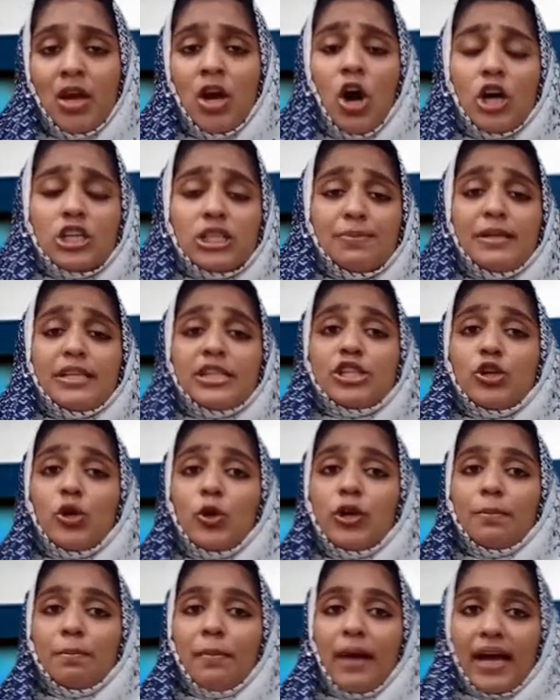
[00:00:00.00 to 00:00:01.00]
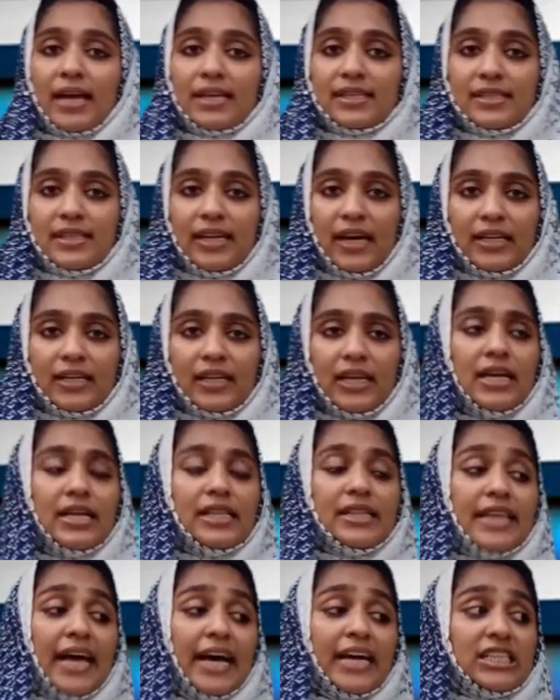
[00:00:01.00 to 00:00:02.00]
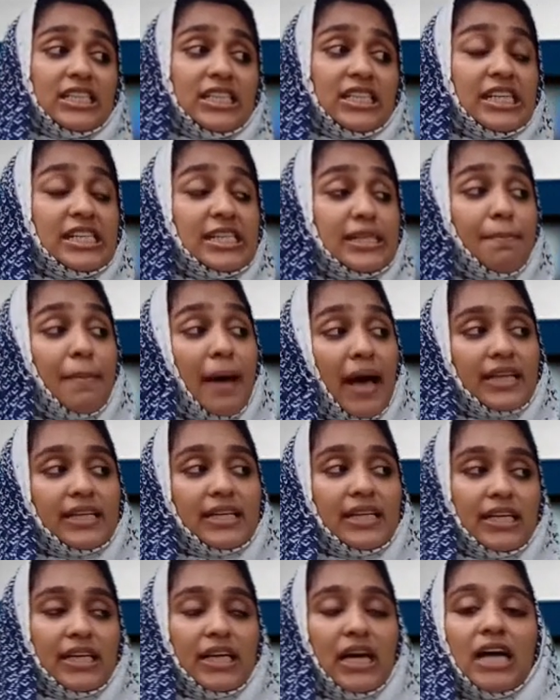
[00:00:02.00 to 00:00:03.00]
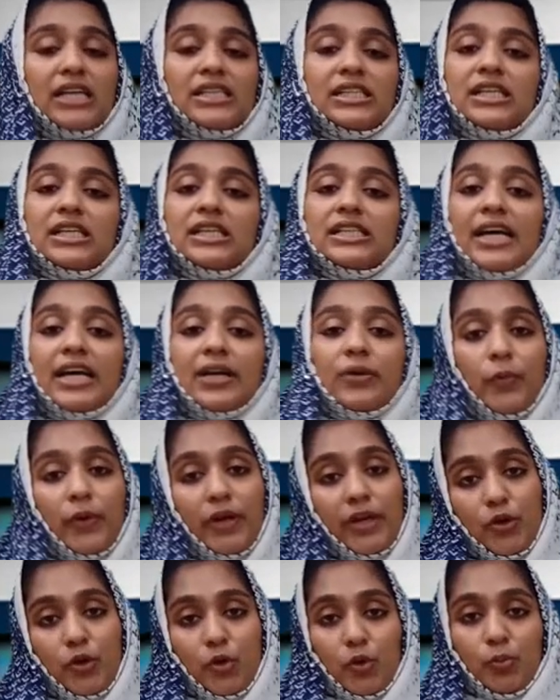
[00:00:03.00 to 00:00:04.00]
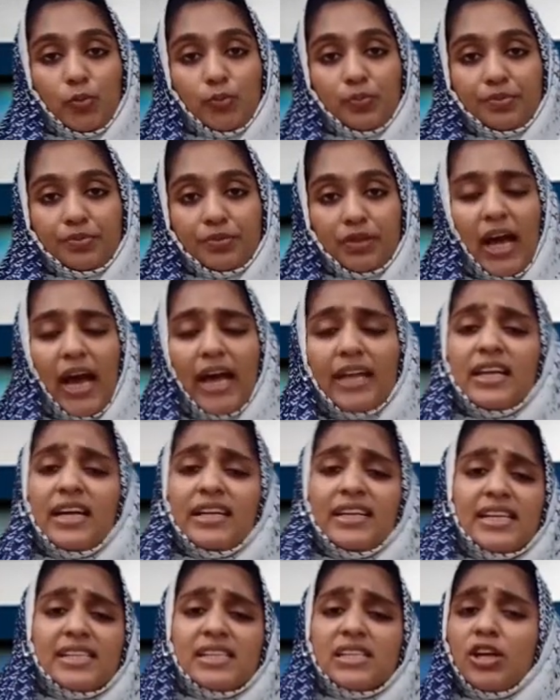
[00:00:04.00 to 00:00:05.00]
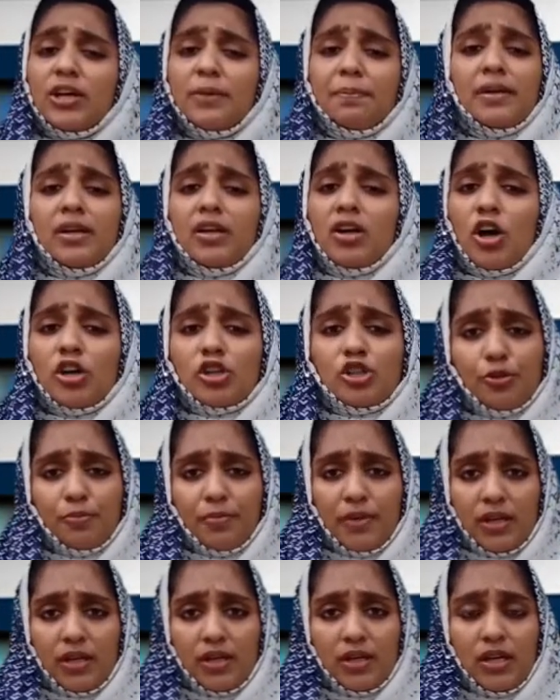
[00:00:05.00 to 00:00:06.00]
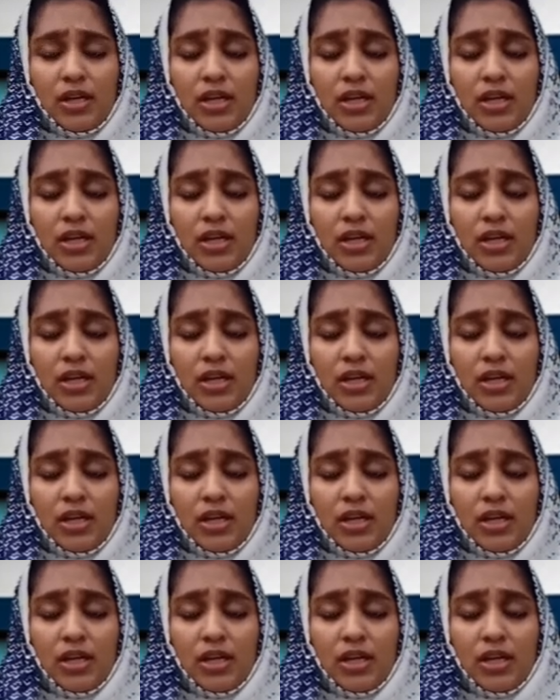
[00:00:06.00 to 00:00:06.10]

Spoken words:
Ausable told Max that there is a balcony under that window, and that does not belong to me.